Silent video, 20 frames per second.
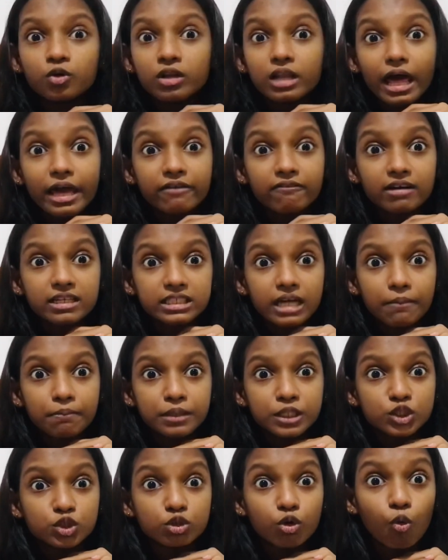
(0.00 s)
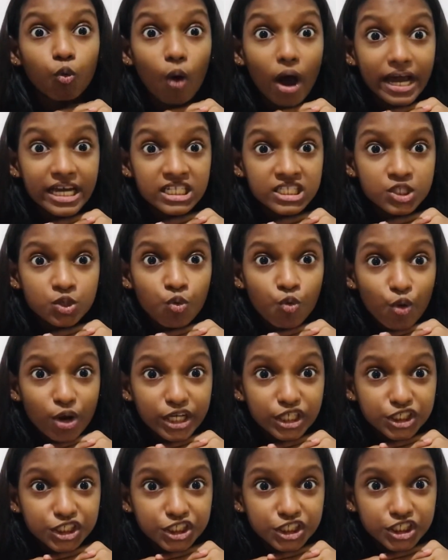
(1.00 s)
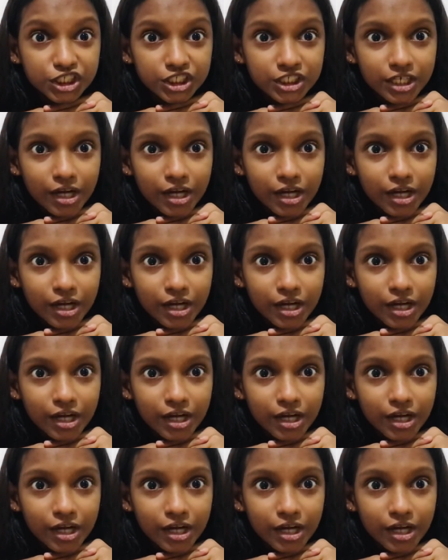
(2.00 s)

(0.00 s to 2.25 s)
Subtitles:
like what happened to the White Witch.